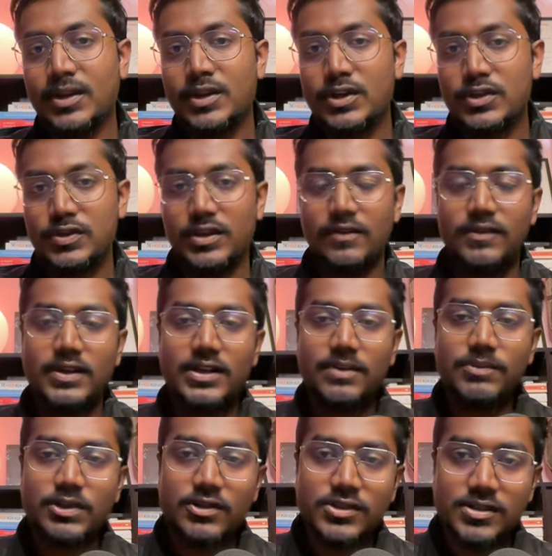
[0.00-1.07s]
So every time
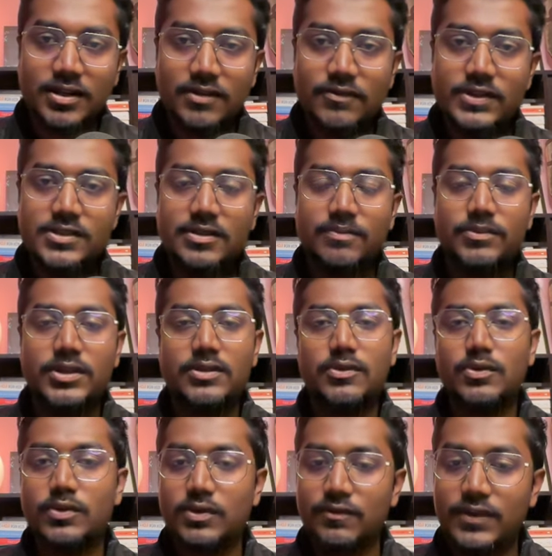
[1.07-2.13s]
you are stuck with something,
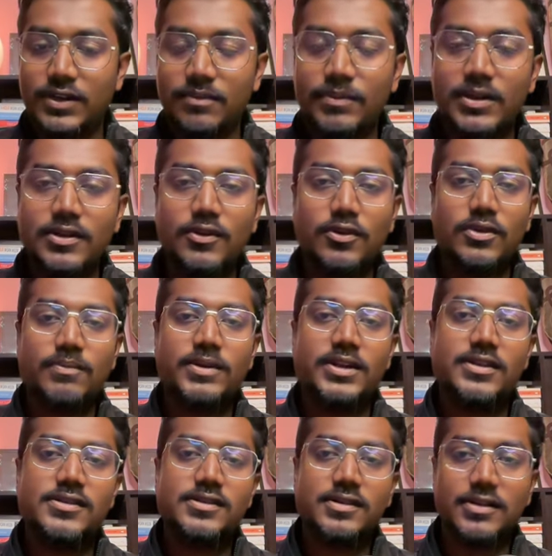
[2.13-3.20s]
go to Figma
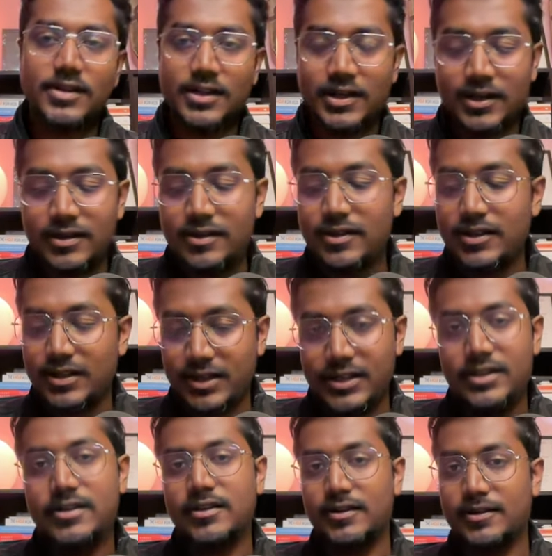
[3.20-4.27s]
documentation and read.